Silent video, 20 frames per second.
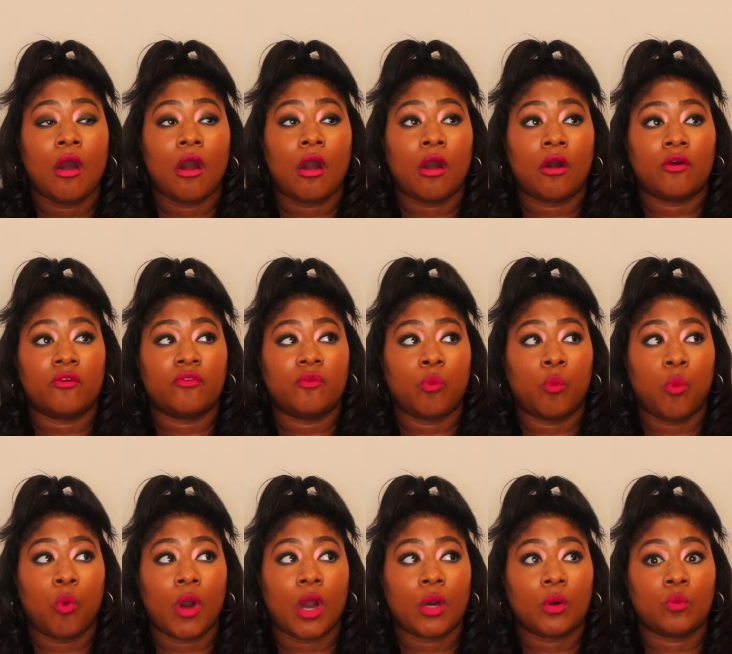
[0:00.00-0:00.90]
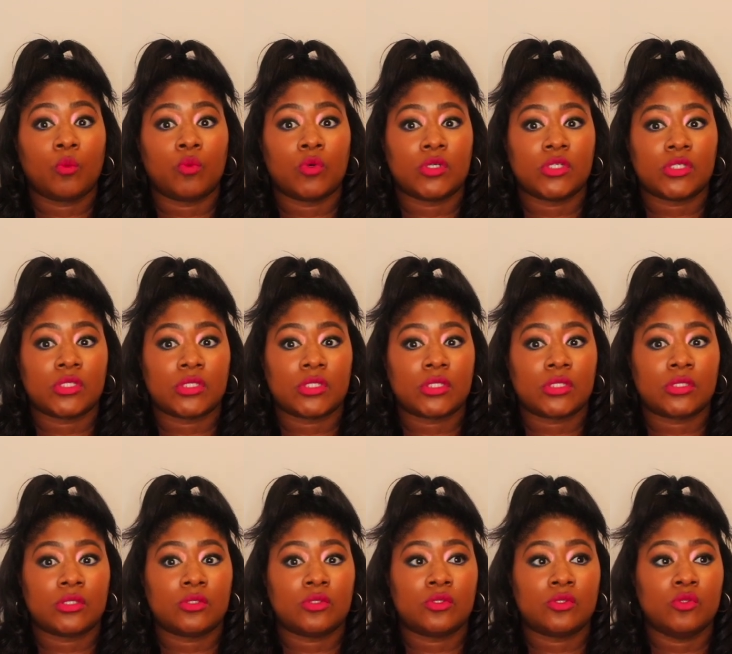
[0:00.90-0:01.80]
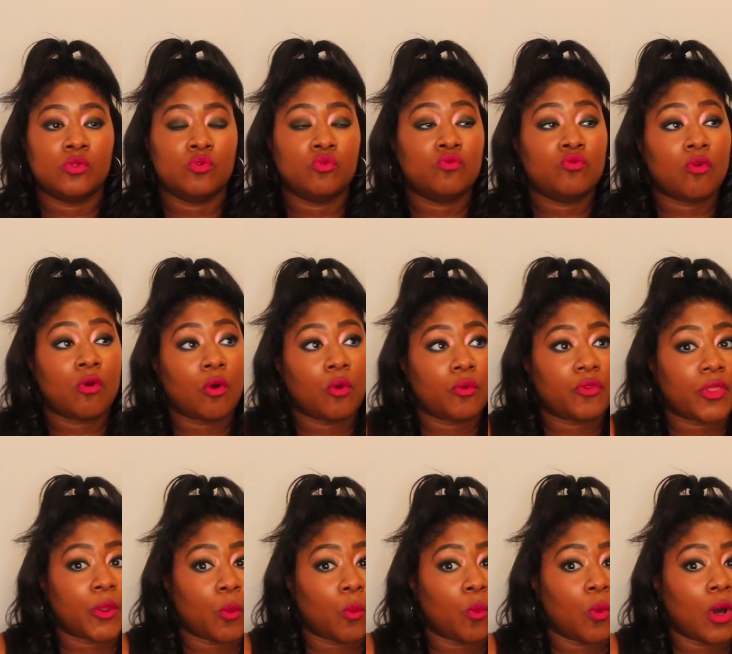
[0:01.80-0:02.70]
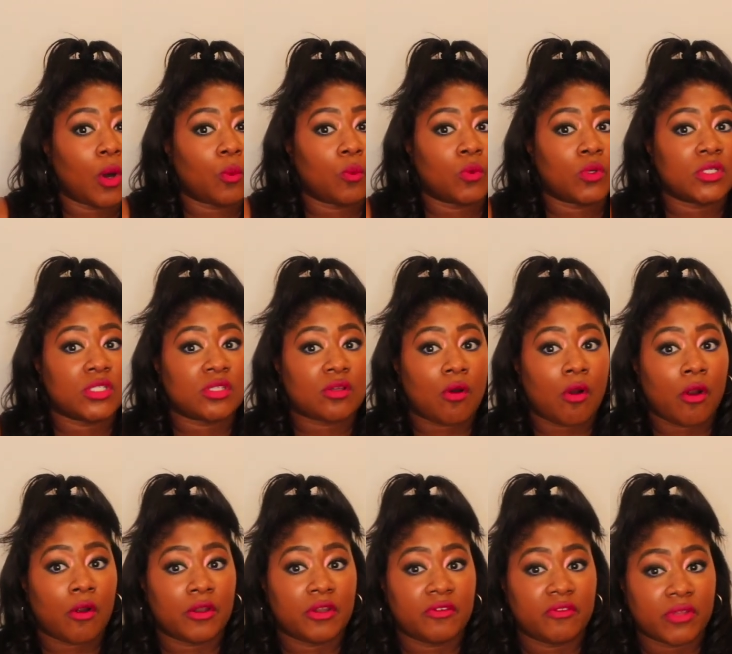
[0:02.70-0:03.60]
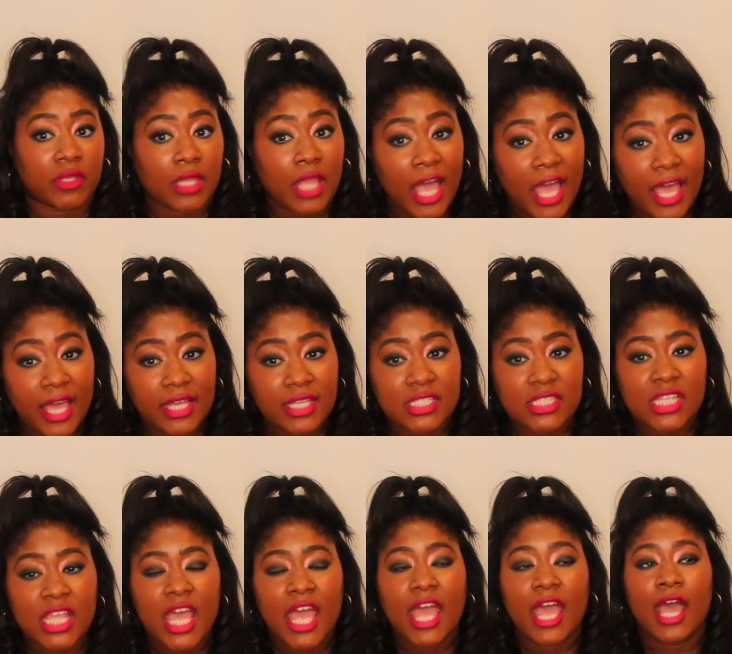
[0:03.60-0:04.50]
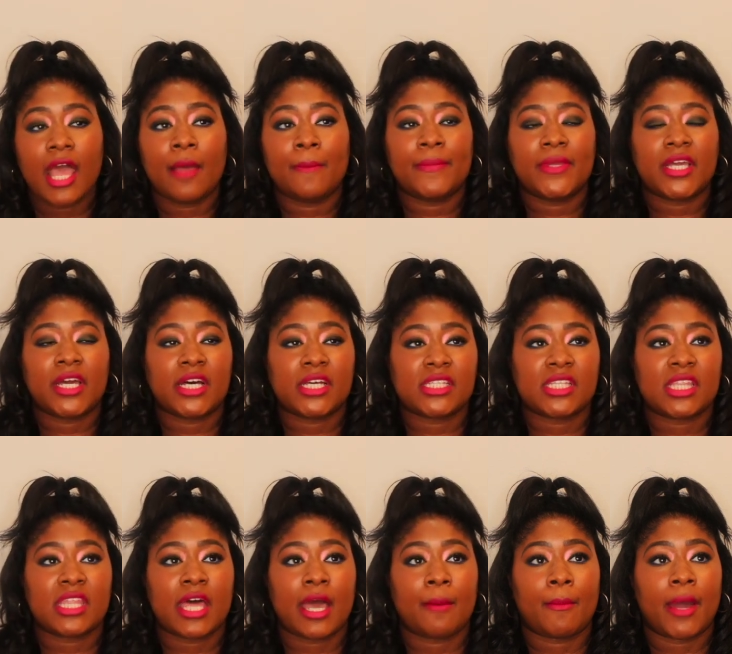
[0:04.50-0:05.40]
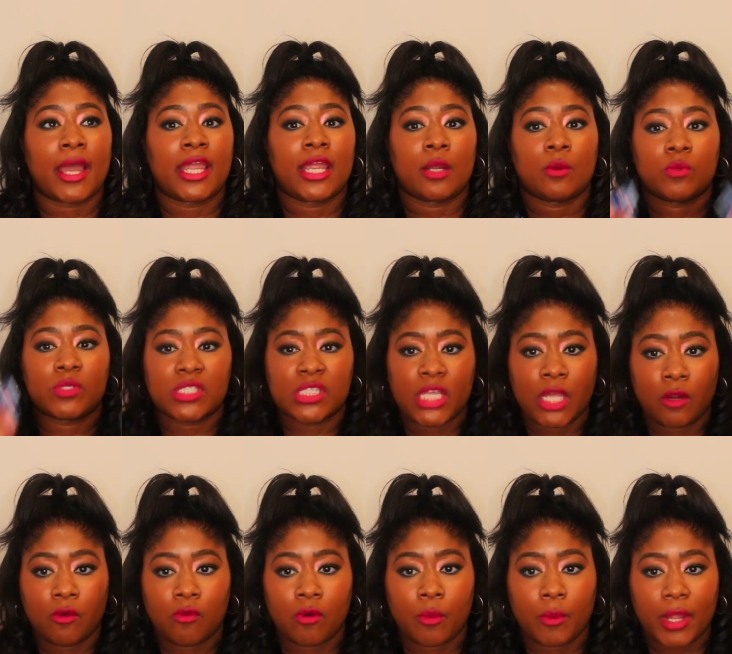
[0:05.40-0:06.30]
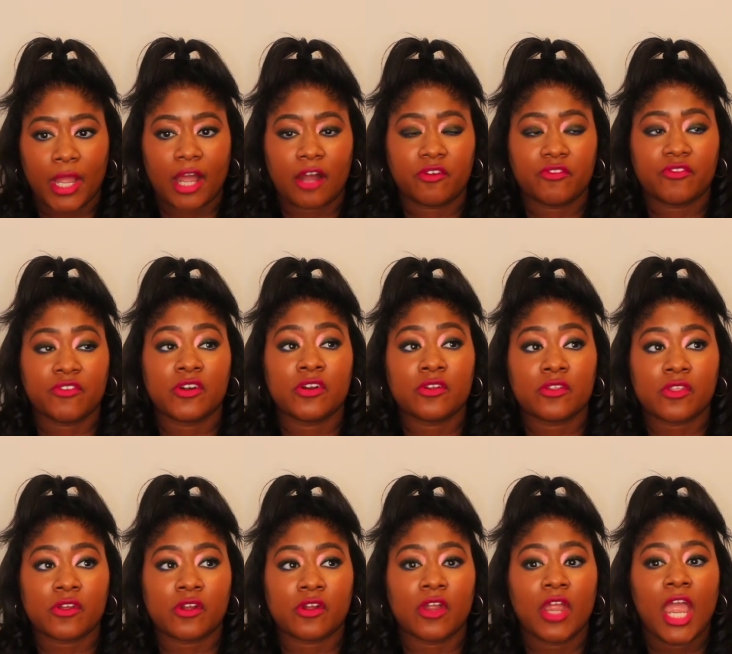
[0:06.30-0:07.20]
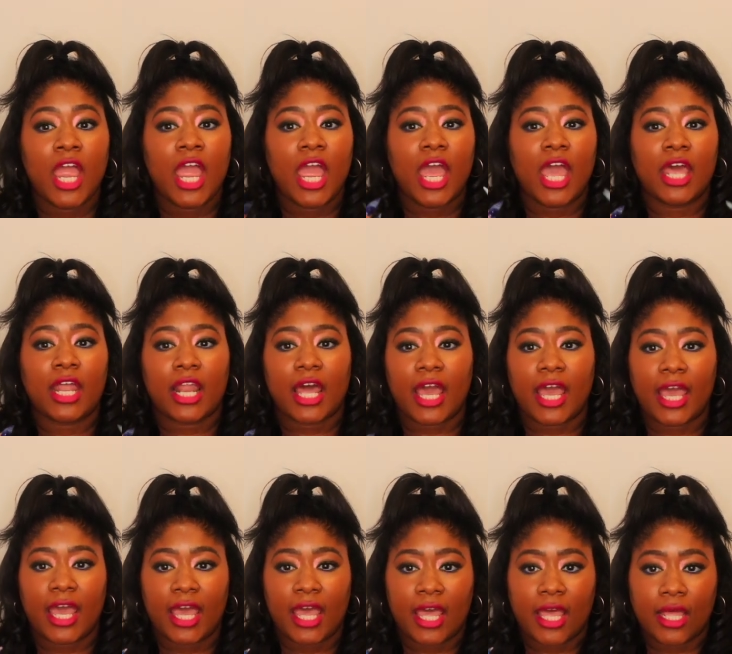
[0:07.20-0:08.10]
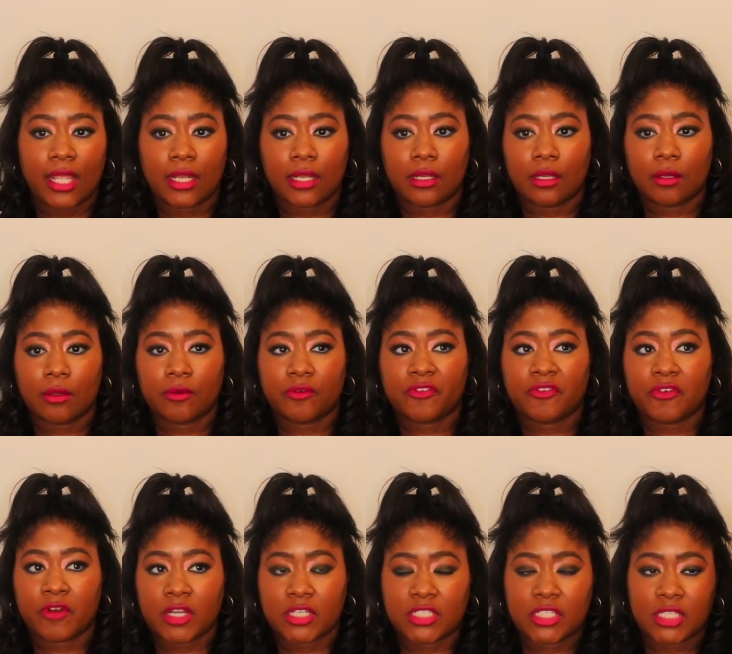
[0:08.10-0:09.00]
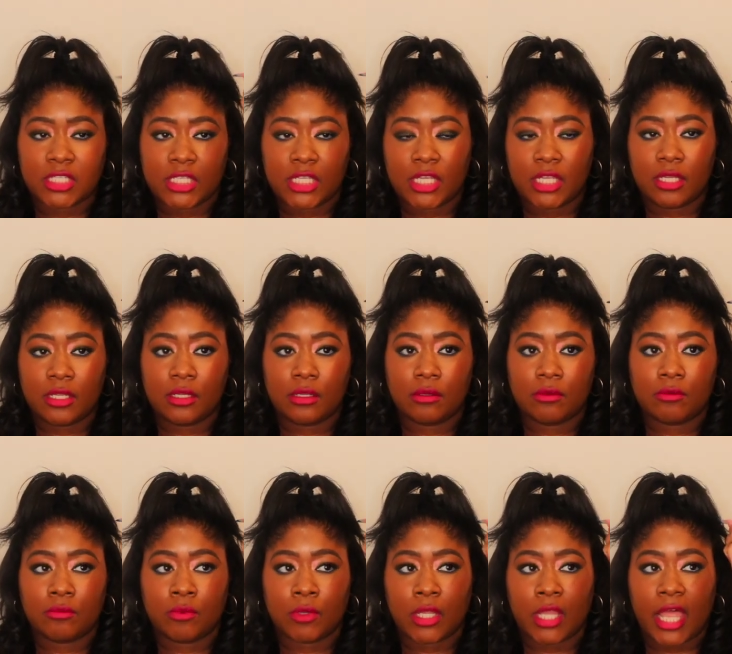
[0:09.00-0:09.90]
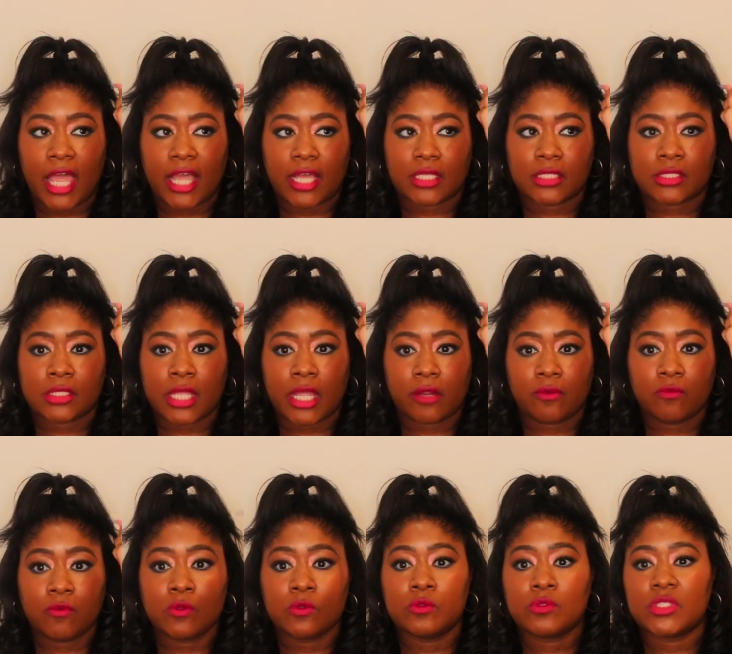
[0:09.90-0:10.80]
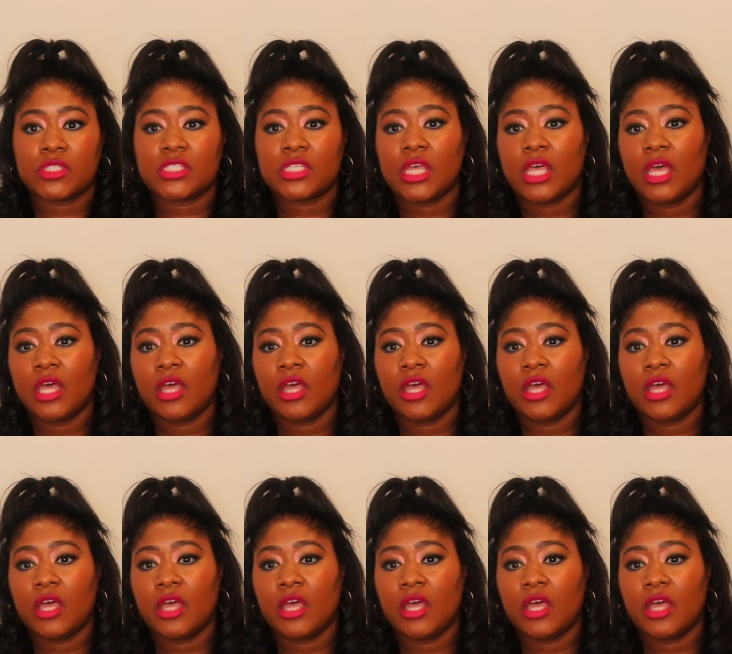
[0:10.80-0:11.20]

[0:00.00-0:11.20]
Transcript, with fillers: of what was new growth and what was already relaxed and because of that my hair was then growing out further and I had freshly relaxed like roots